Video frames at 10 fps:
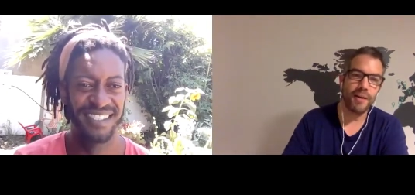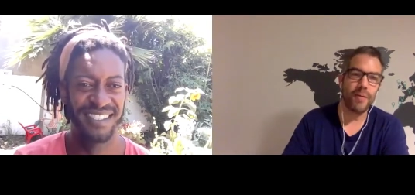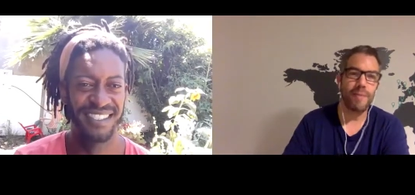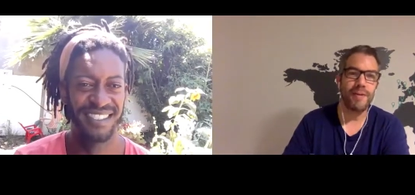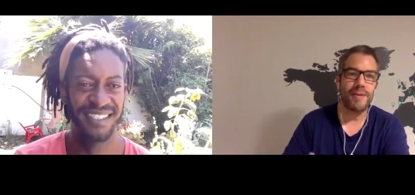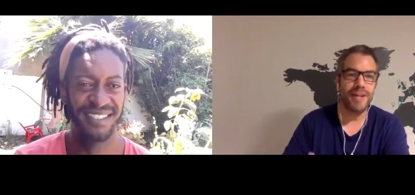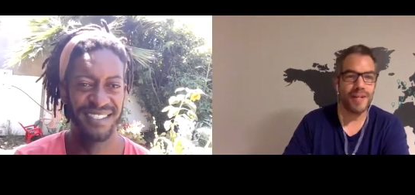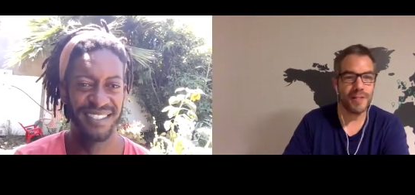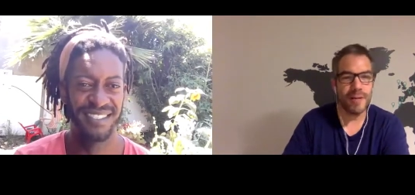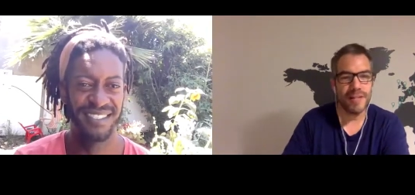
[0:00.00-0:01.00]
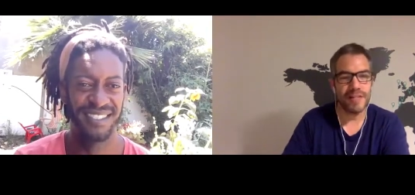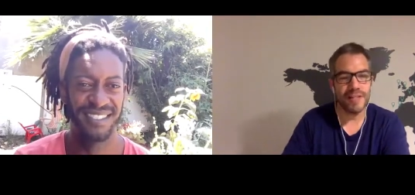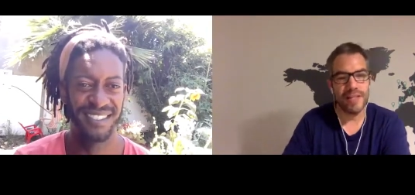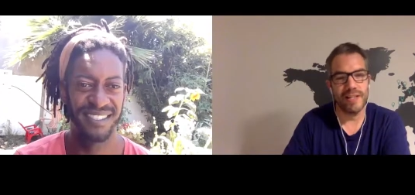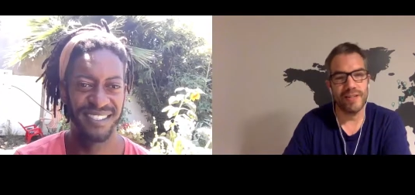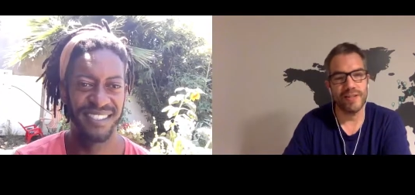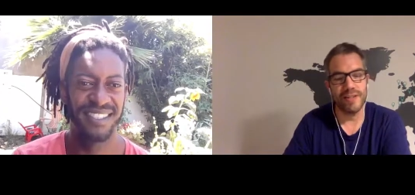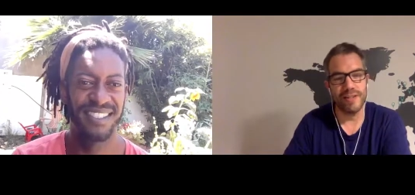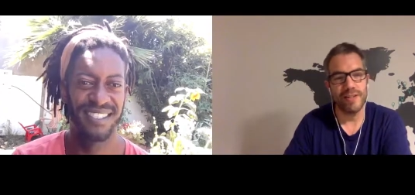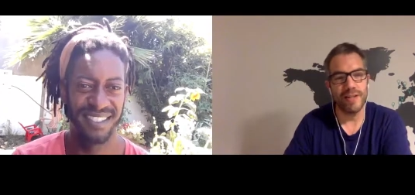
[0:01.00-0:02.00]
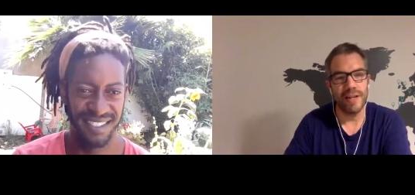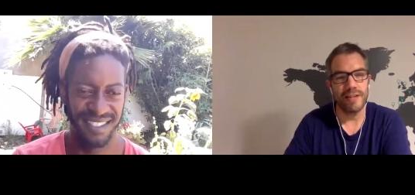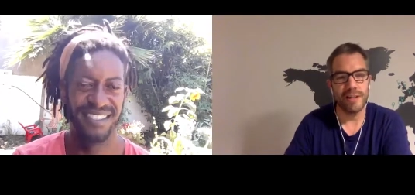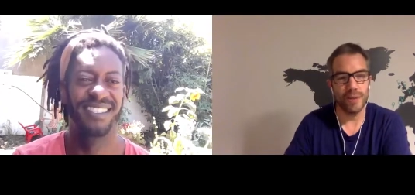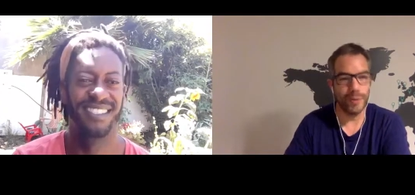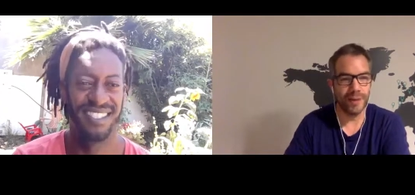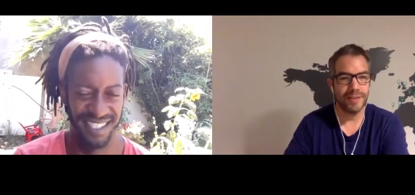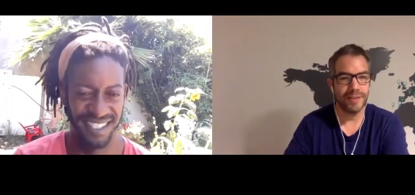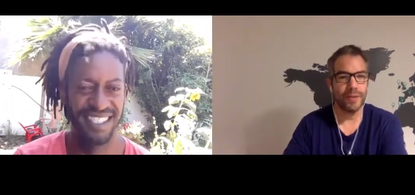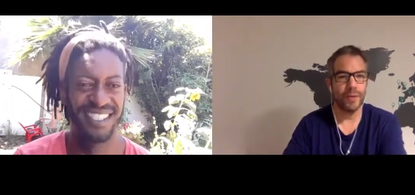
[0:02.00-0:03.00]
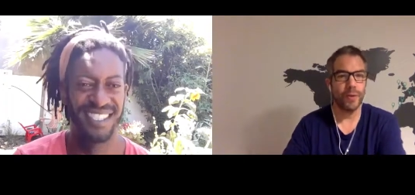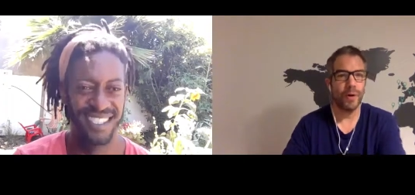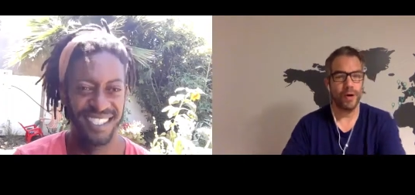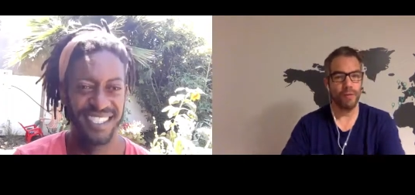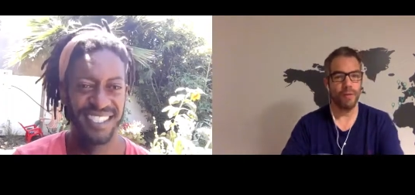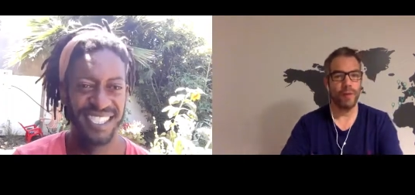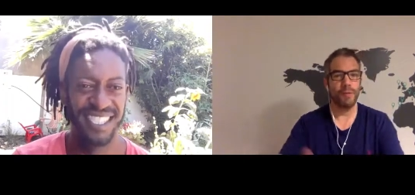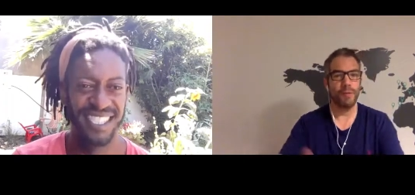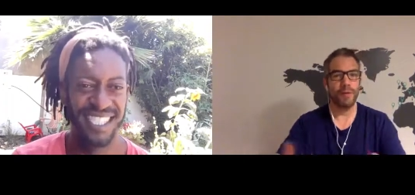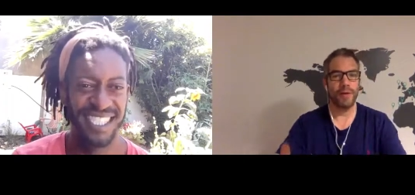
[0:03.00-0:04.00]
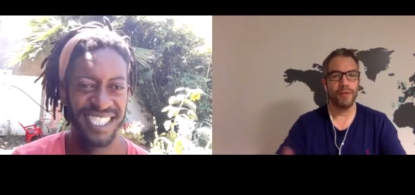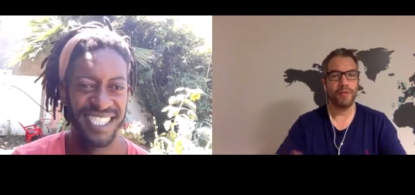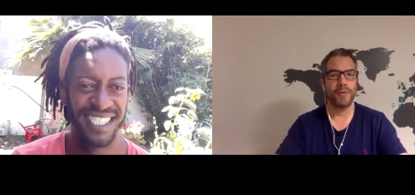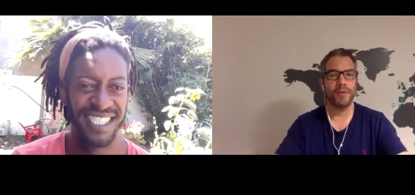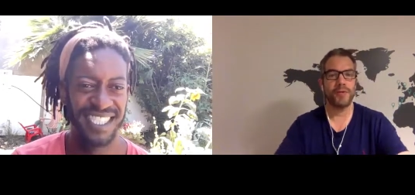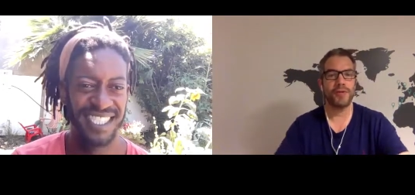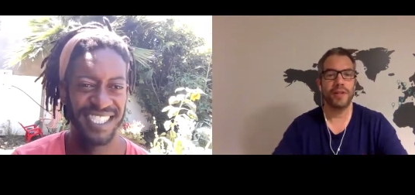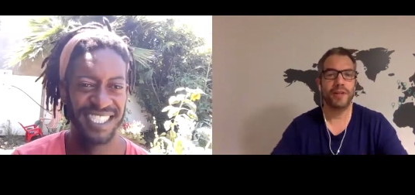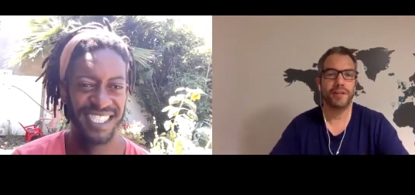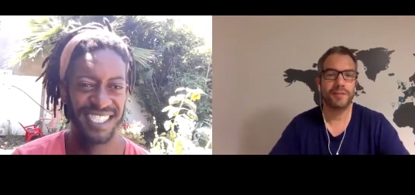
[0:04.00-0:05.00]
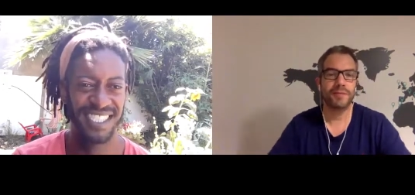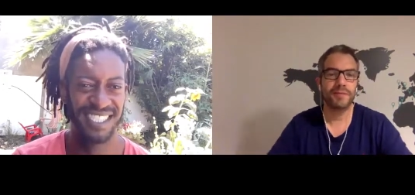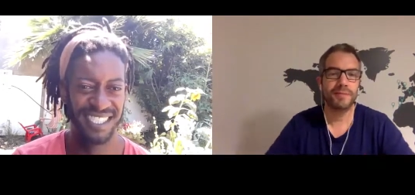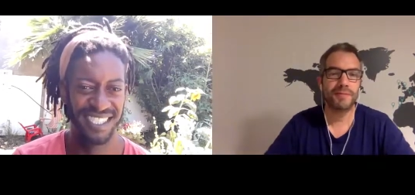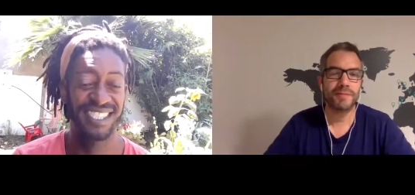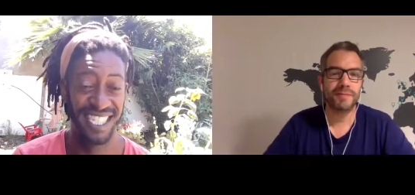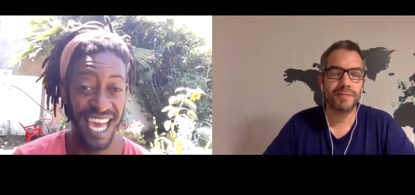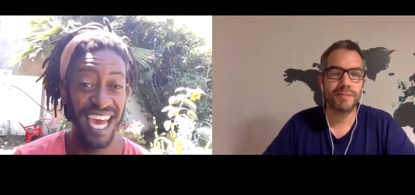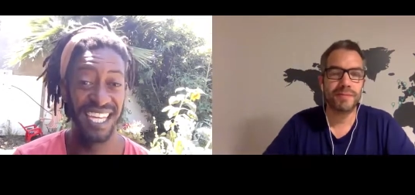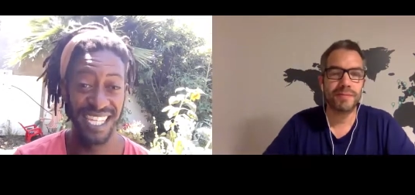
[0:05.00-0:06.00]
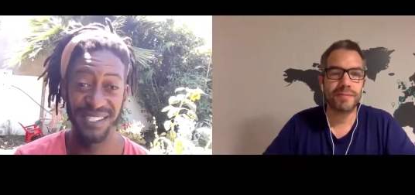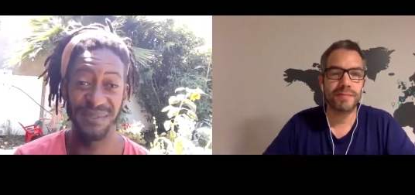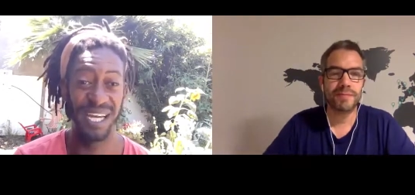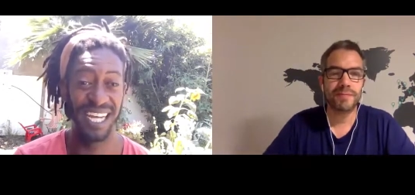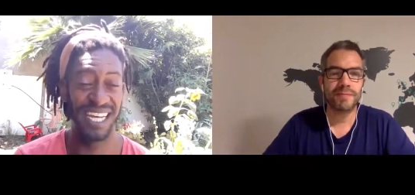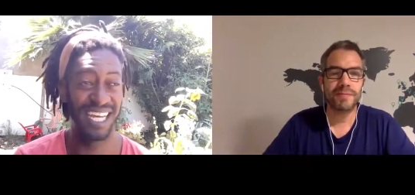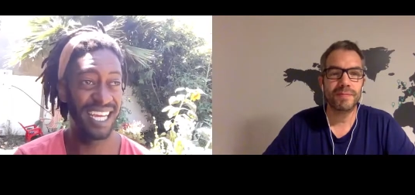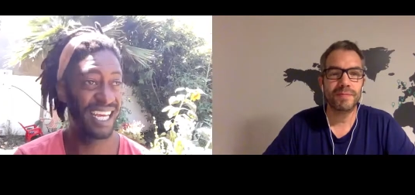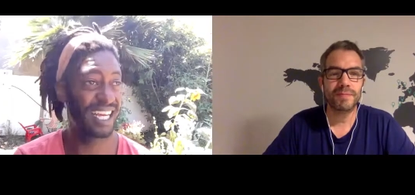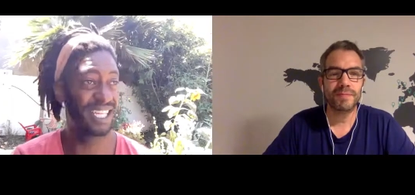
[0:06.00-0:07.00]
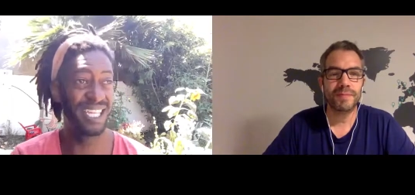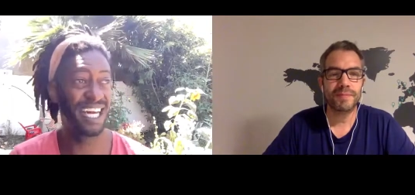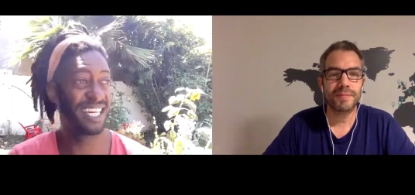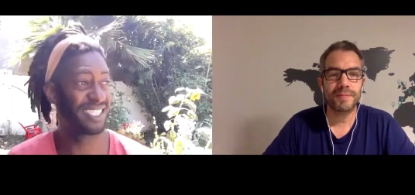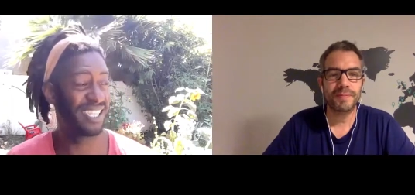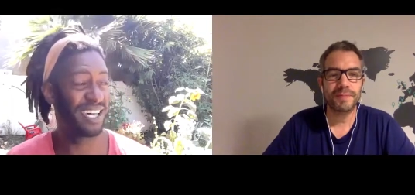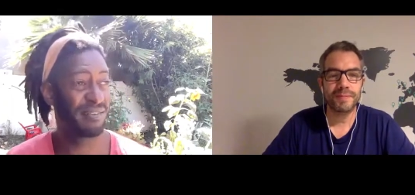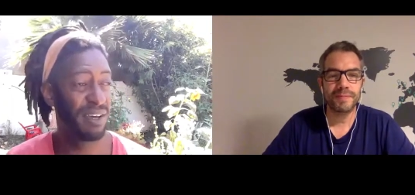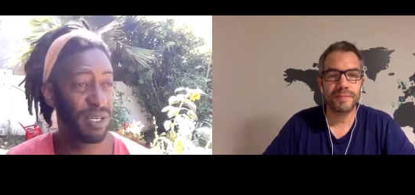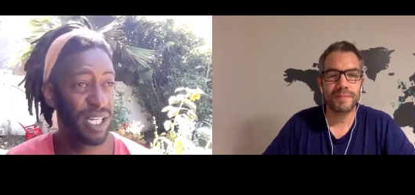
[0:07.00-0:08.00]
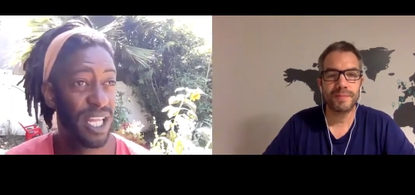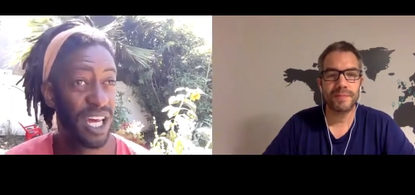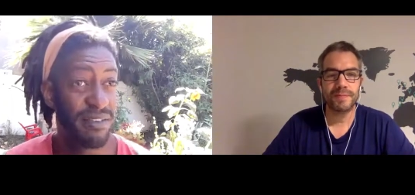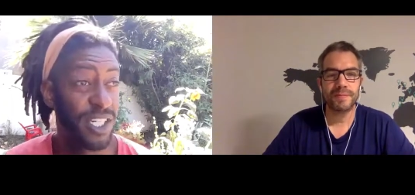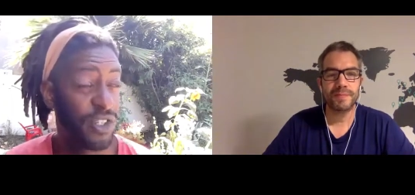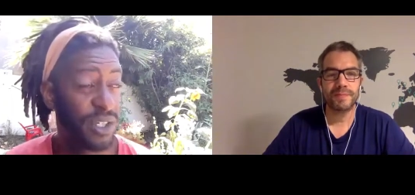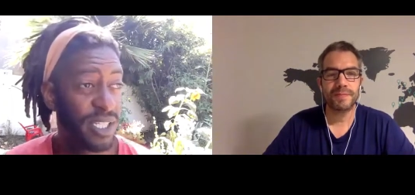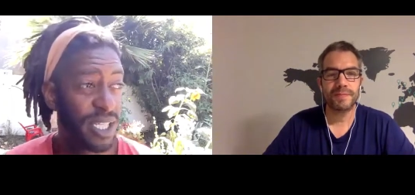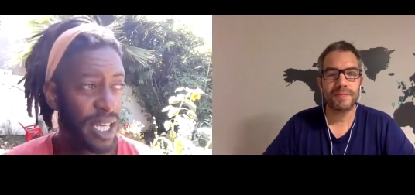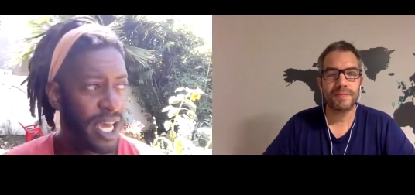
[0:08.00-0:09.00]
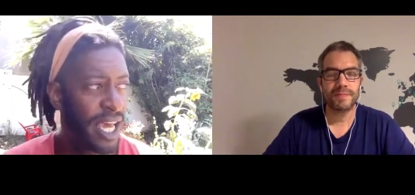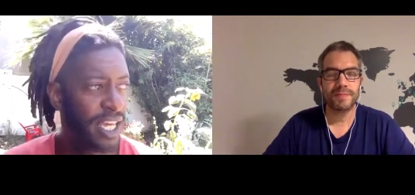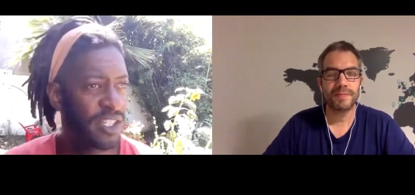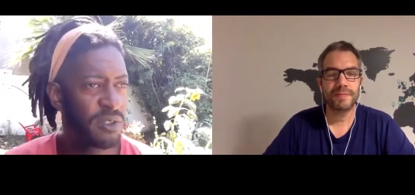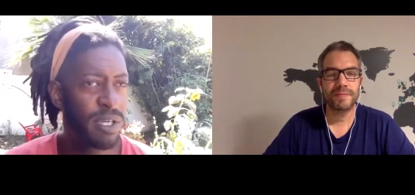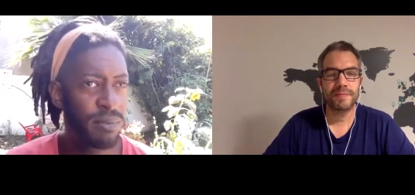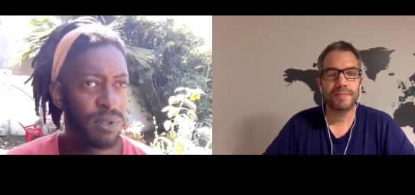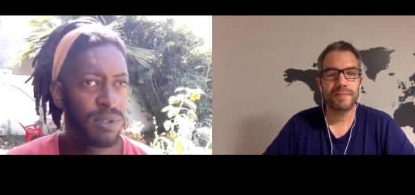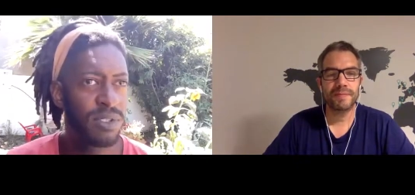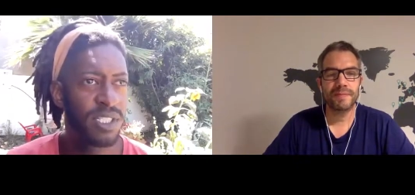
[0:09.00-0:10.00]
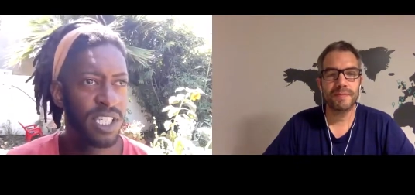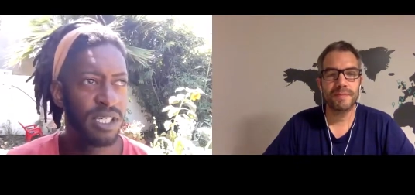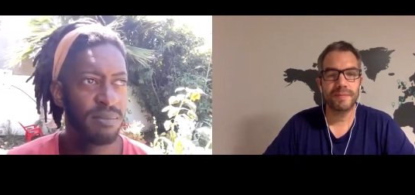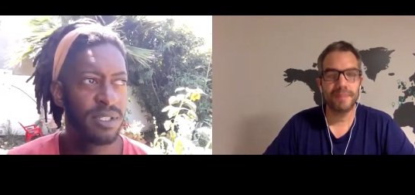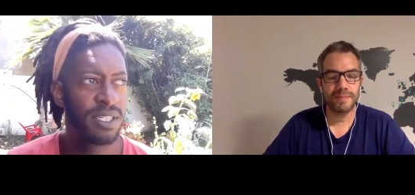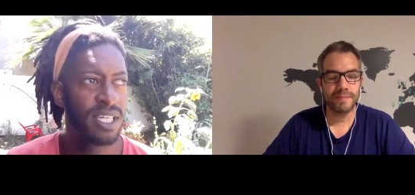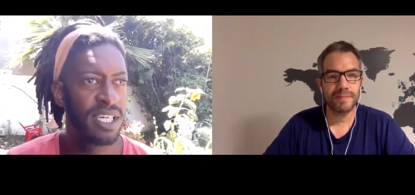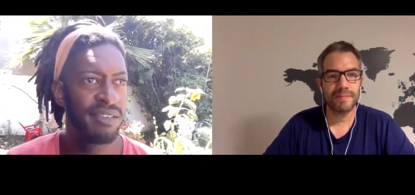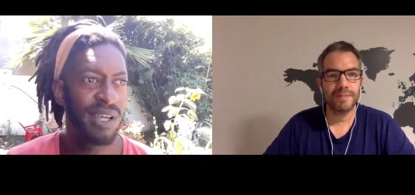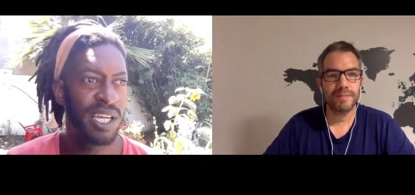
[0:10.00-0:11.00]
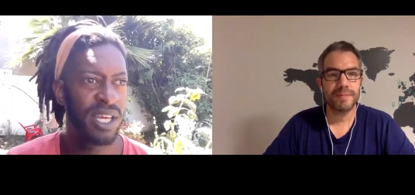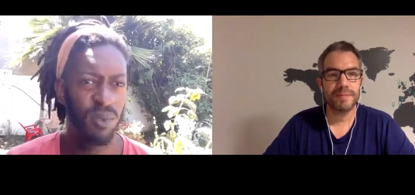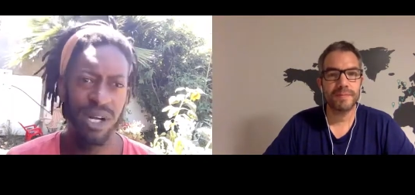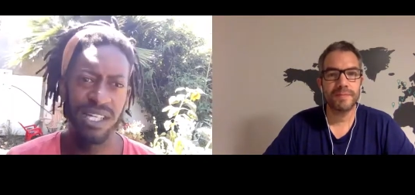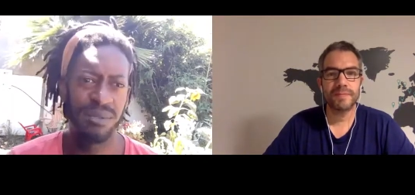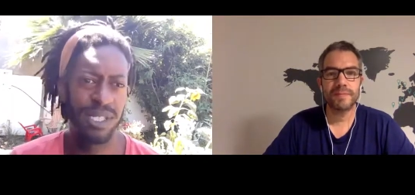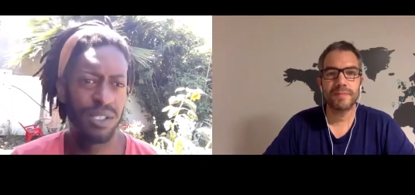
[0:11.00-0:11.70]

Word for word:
Speaker 1: equipment, any spare seeds? And yeah, I think you were you were quite overwhelmed by the response that you got.
Speaker 2: Yeah, that's right. I got a lot of stuff. I mean, a lot of interest and just people seemed like they wanted to